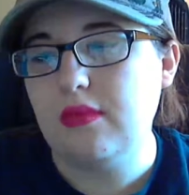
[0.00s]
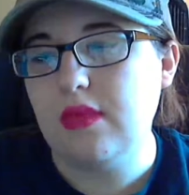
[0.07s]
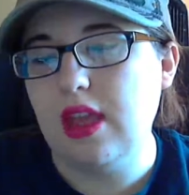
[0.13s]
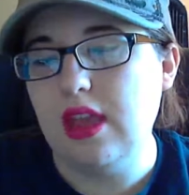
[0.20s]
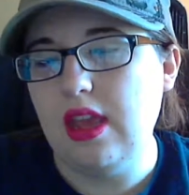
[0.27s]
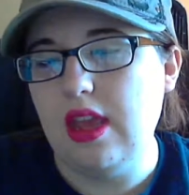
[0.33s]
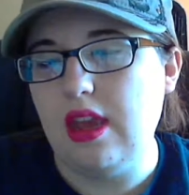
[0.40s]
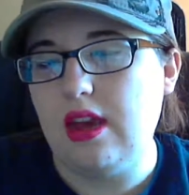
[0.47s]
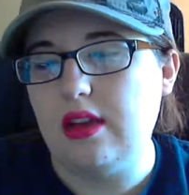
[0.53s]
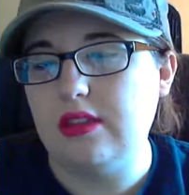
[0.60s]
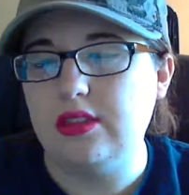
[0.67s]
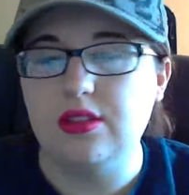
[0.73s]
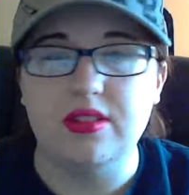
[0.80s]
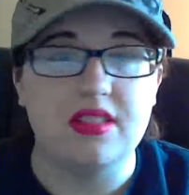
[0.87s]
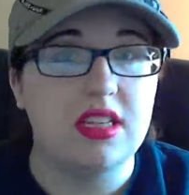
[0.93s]
And
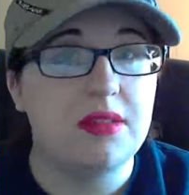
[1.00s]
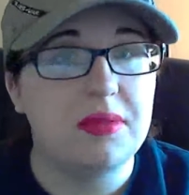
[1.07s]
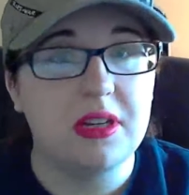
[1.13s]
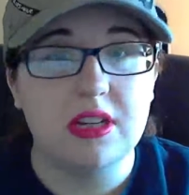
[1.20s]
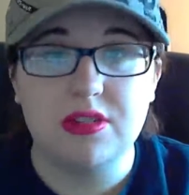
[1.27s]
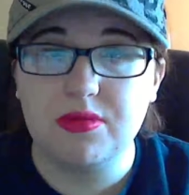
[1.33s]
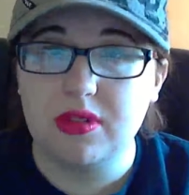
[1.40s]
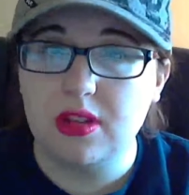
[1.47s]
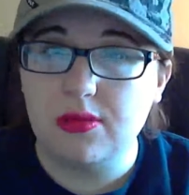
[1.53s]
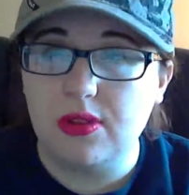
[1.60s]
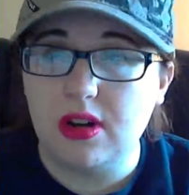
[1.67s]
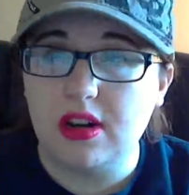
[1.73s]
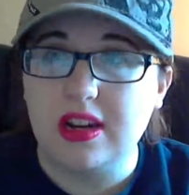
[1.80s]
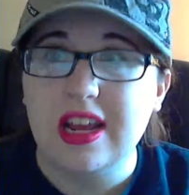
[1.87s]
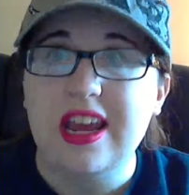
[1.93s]
so the sleeping doesn't really
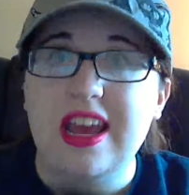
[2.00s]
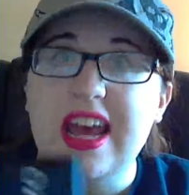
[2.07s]
work.